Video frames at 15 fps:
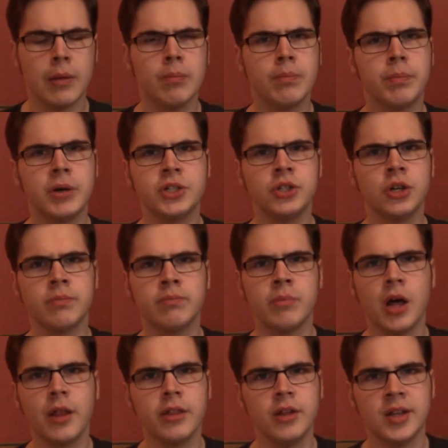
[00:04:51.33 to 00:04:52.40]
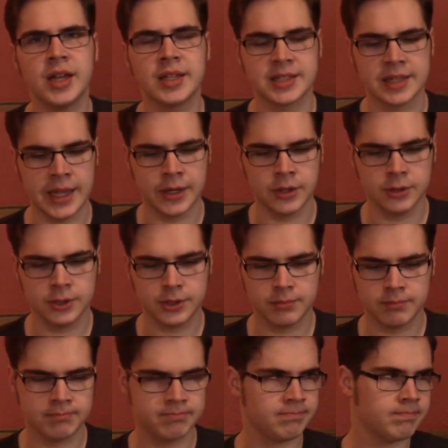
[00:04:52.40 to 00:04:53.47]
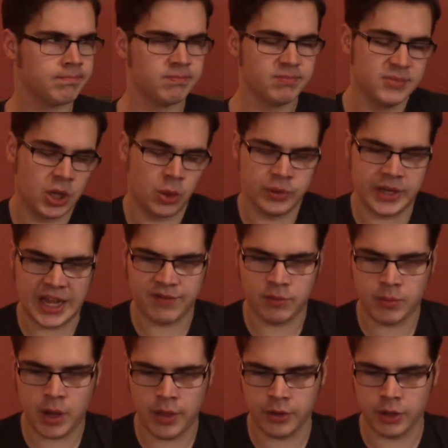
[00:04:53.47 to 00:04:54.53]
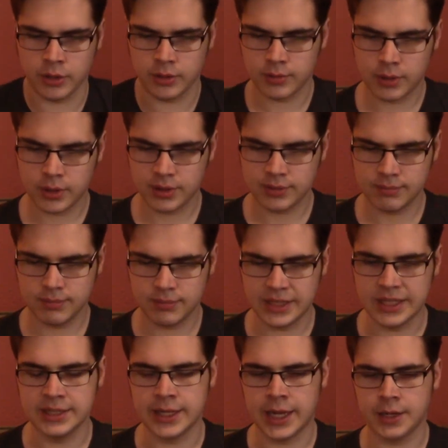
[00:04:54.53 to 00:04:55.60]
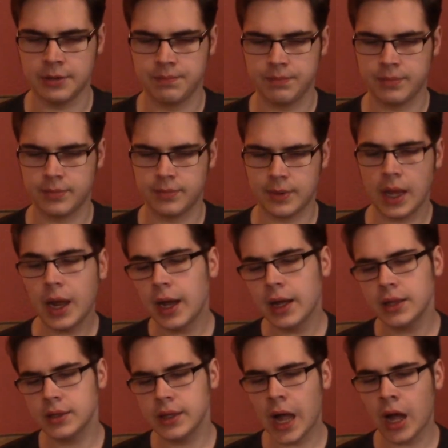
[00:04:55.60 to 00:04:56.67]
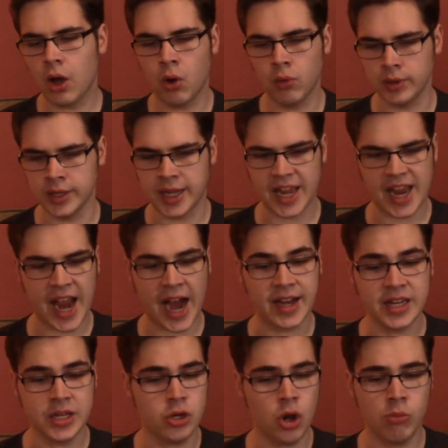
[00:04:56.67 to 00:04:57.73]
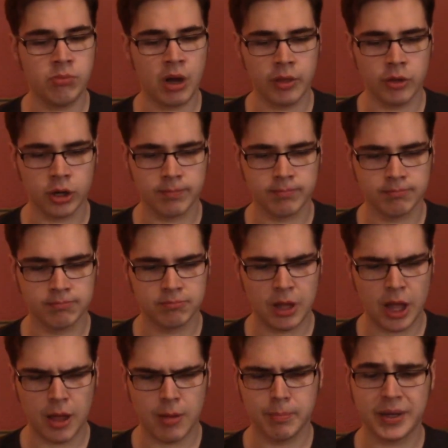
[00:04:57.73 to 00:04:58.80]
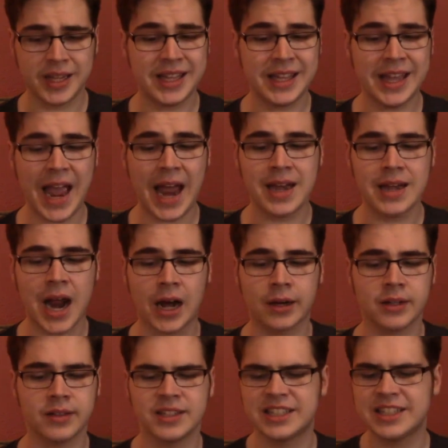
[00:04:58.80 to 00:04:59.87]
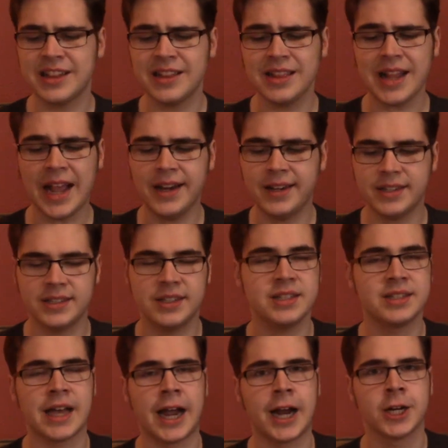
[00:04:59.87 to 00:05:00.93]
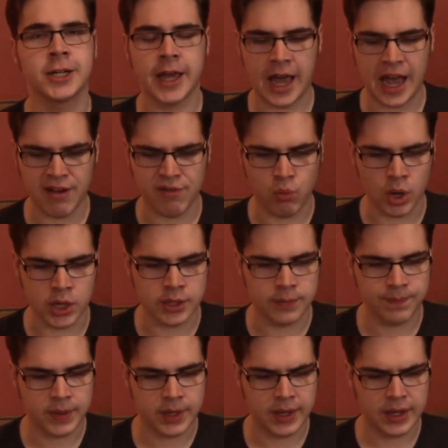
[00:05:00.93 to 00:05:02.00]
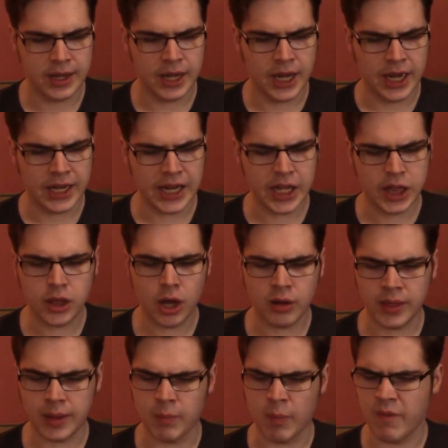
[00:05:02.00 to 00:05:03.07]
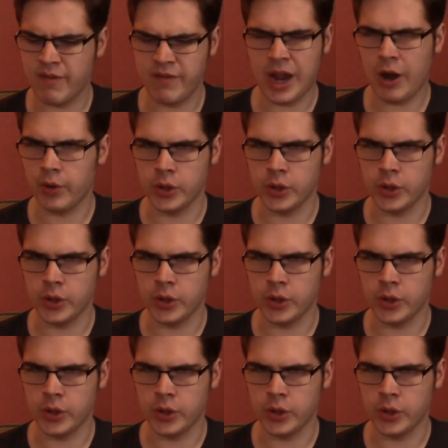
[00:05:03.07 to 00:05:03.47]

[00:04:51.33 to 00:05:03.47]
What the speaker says: "But your mother gets letters." "Don't have a mother," he said. Not only had he no mother, but he had not the slightest desire to have one. He thought them very